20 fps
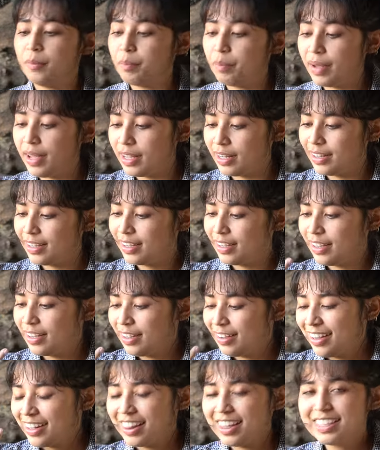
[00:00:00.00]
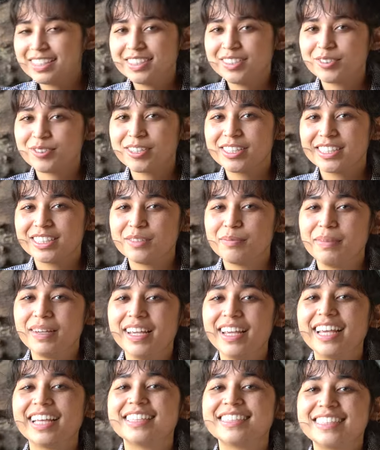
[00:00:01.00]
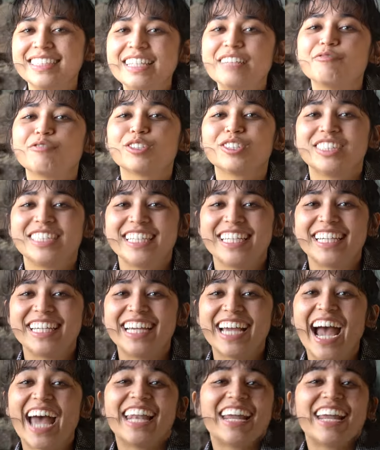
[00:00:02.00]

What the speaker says: But this story to me is tea for tea.